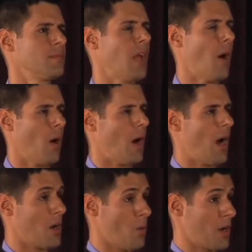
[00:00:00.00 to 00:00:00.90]
Now,
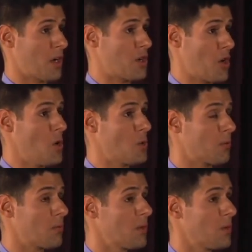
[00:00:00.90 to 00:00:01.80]
I don't want to
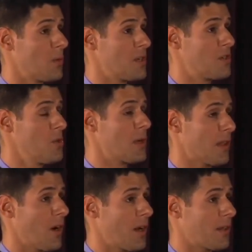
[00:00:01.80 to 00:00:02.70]
condone what he's
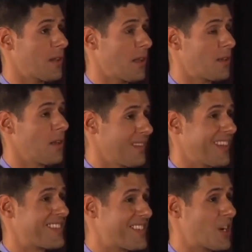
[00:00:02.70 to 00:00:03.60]
doing there. I think that
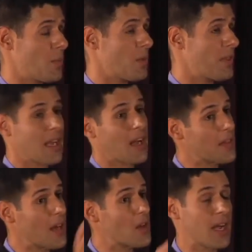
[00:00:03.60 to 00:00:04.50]
that's a terrible thing. On
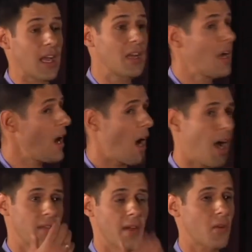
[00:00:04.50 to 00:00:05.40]
the other hand,
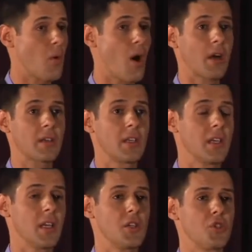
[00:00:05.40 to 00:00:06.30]
I've never walked
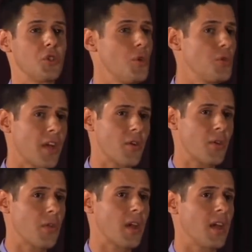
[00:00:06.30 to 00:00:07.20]
in his shoes. I don't
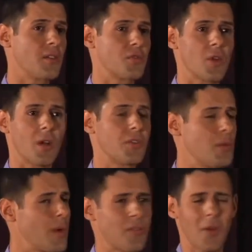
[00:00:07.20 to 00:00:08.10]
know the kind of struggles
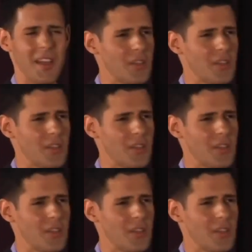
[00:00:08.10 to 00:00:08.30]
he went through.